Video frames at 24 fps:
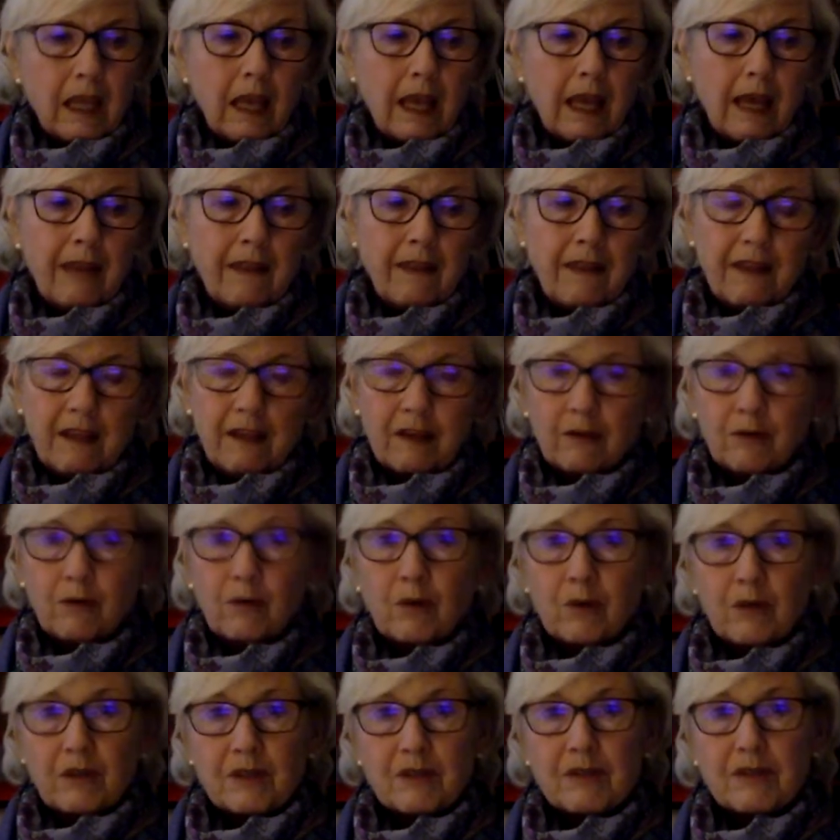And then, of
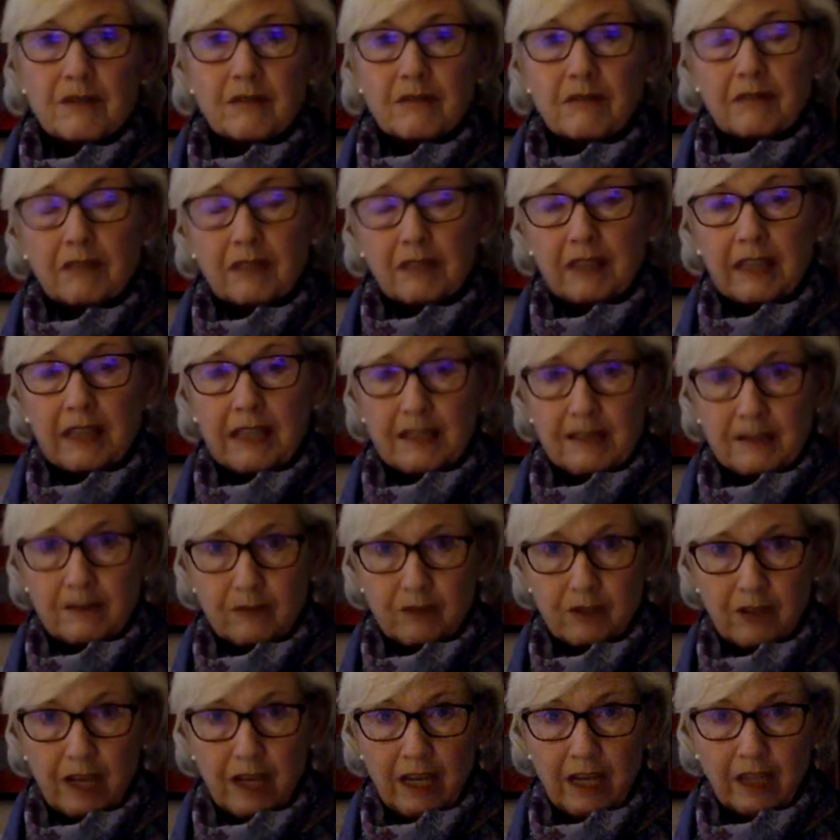course, the lens of
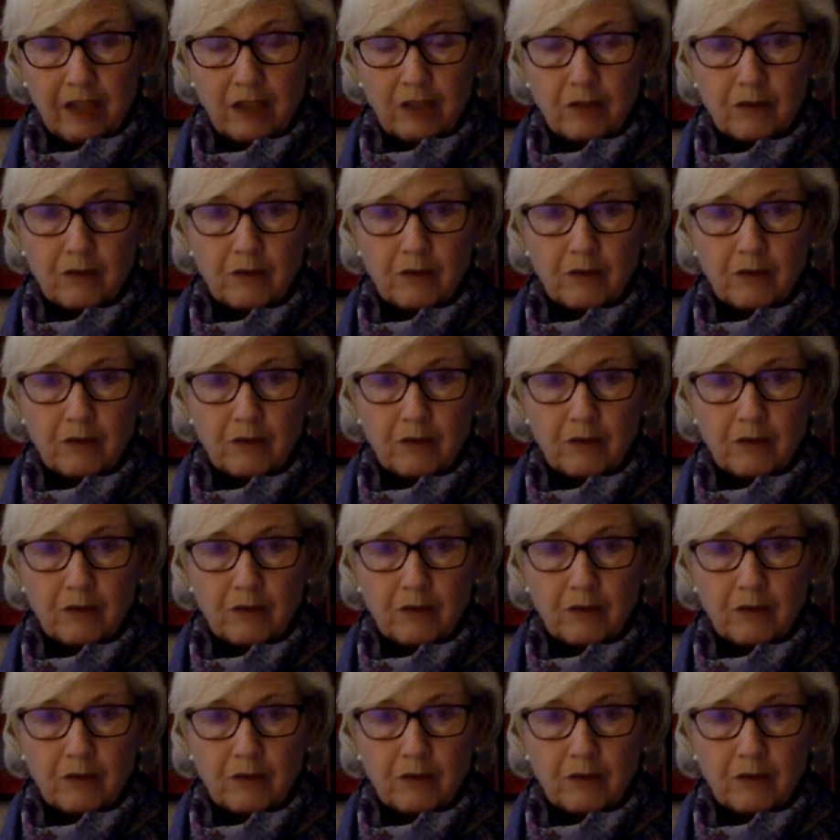change,